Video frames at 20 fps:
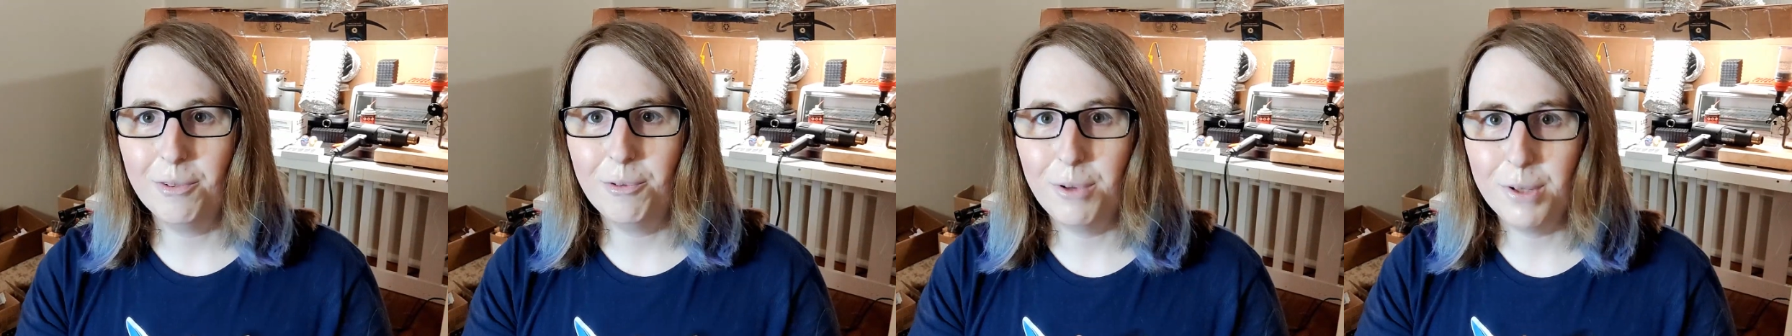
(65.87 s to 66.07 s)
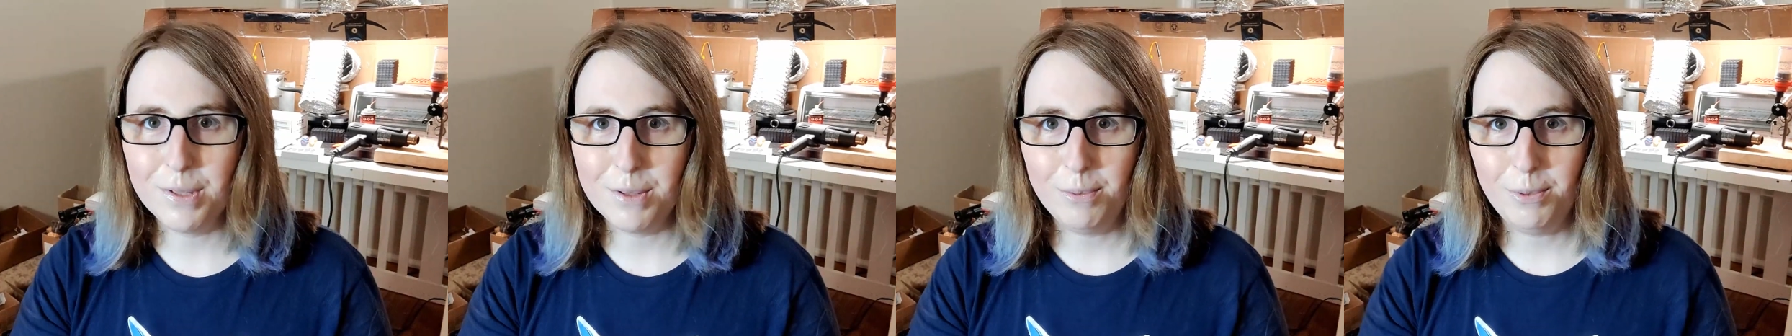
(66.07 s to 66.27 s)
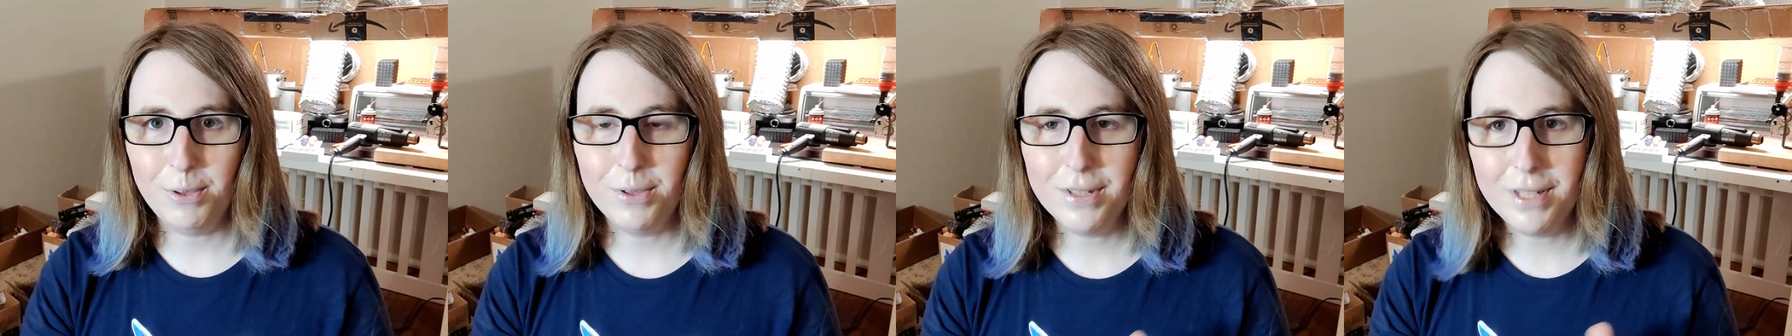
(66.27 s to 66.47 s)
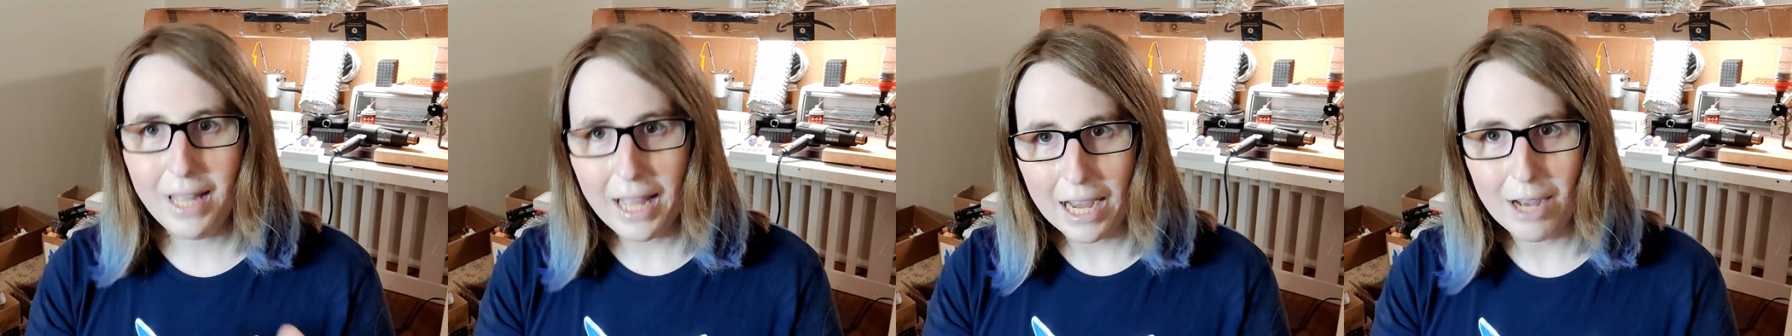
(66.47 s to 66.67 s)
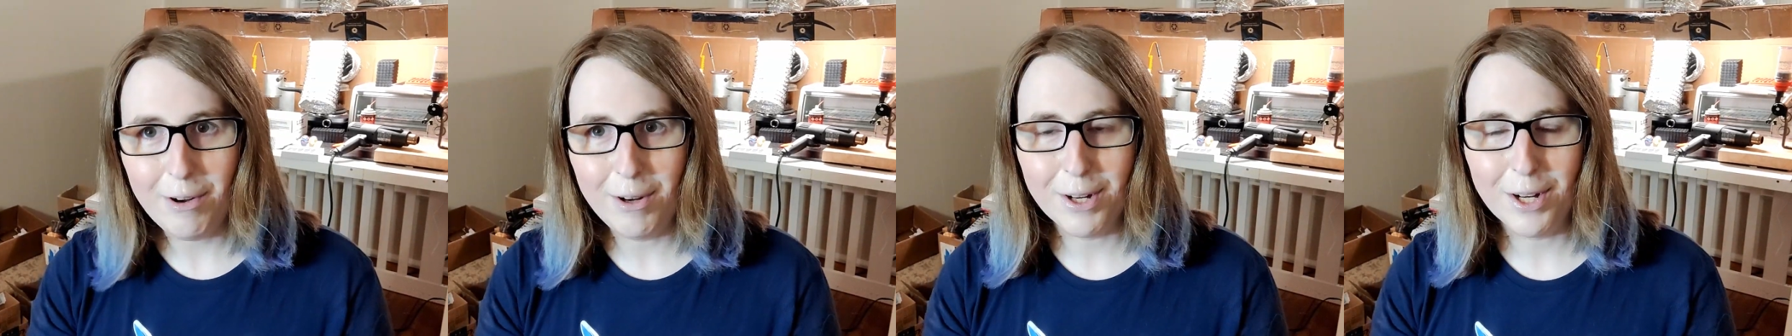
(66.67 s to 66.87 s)
We'll we'll see
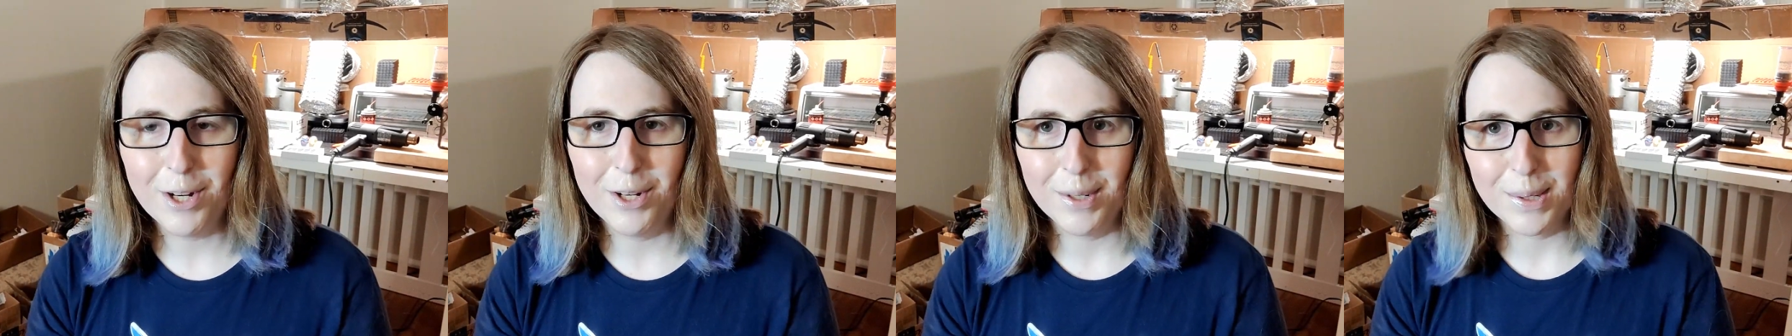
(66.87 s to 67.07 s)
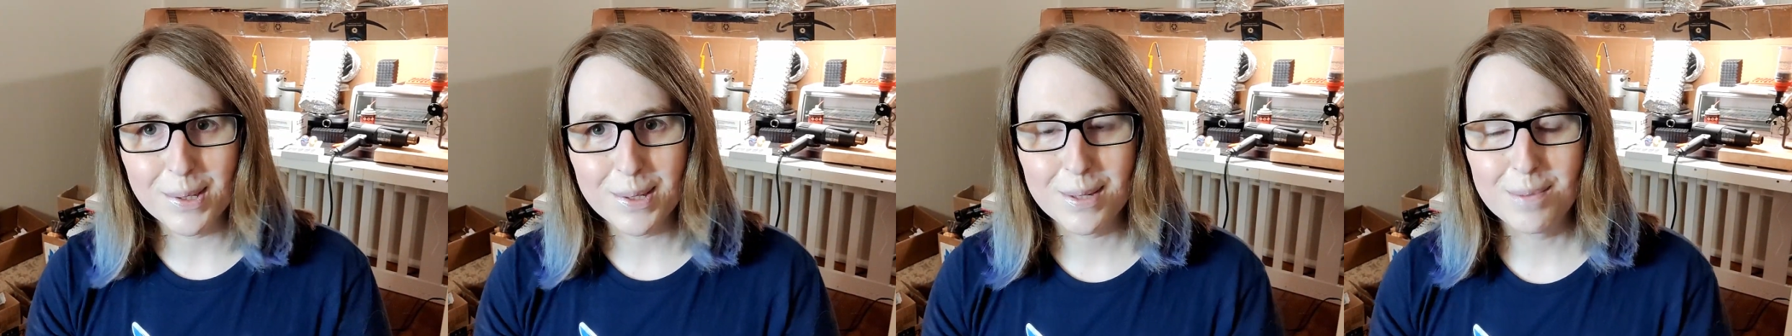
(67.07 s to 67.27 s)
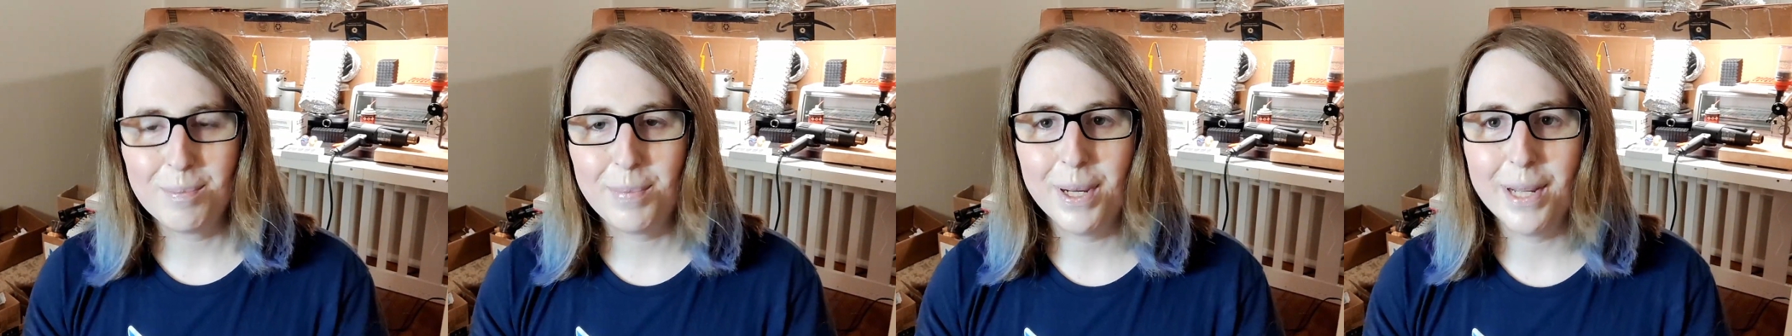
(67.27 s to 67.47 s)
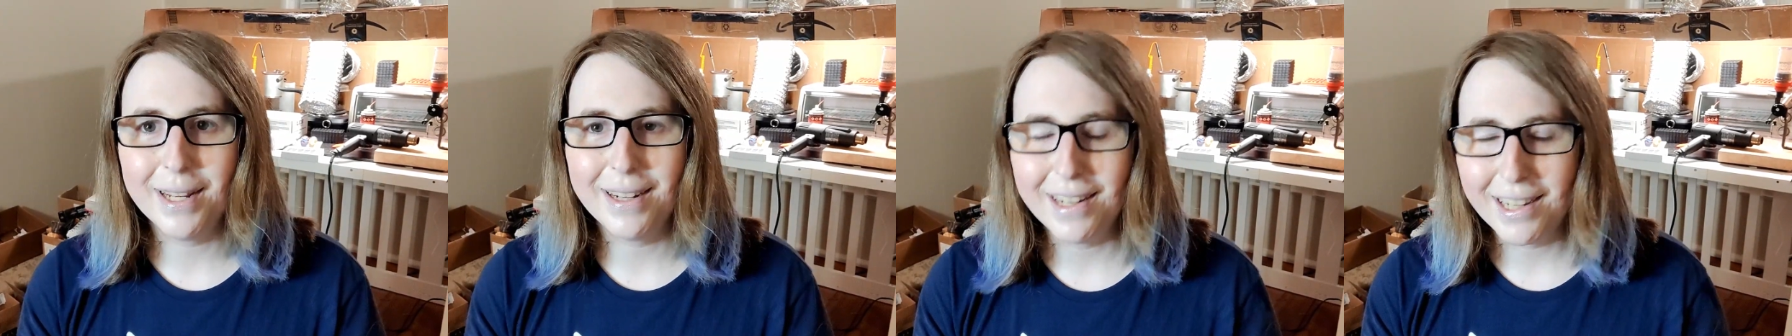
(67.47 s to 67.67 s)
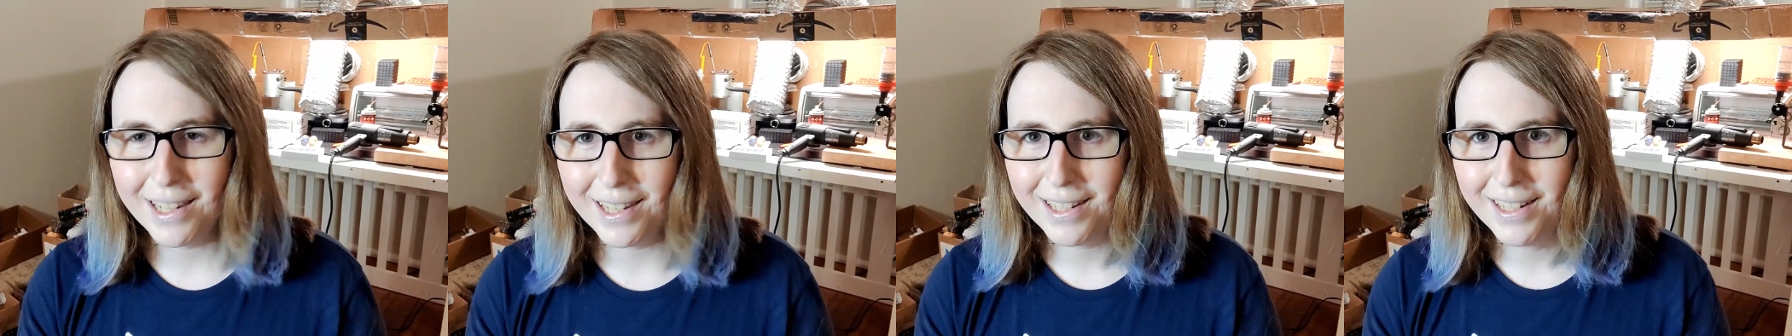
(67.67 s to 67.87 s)
how it goes. But
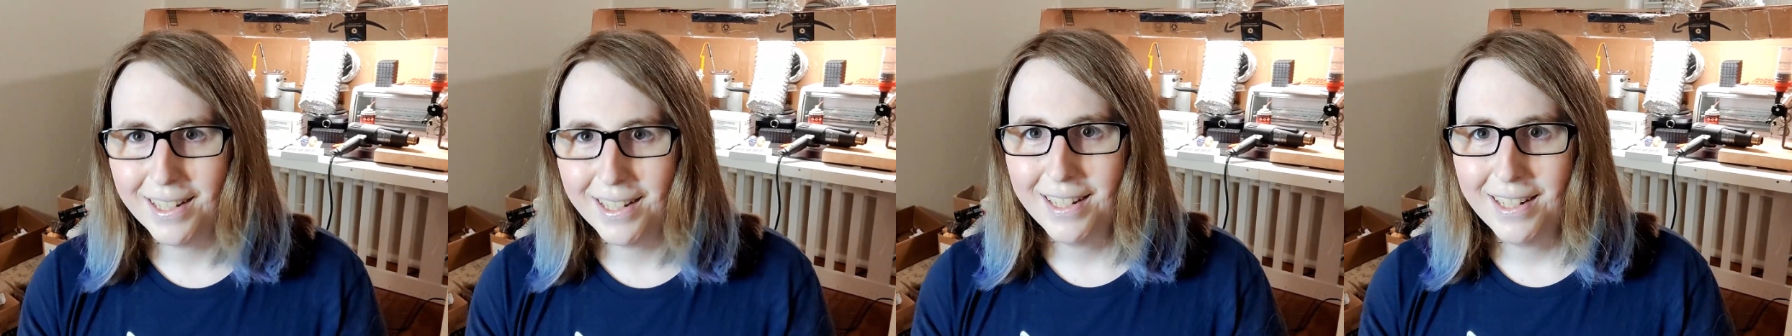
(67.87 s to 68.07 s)
uh,